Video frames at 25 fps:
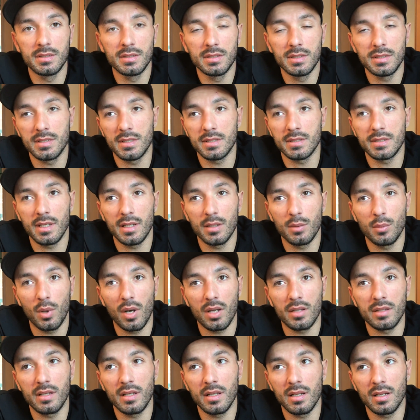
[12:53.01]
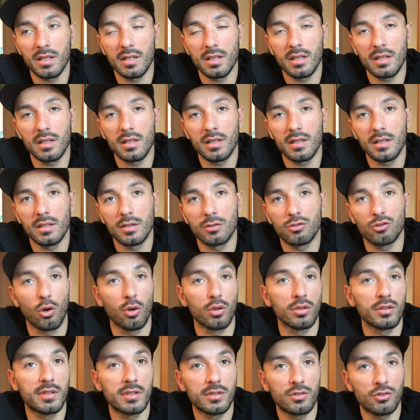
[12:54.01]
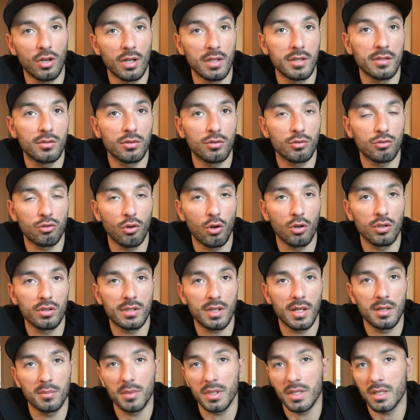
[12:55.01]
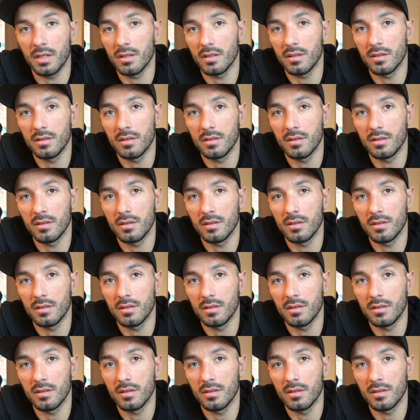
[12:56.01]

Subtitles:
This is what Sean tell me.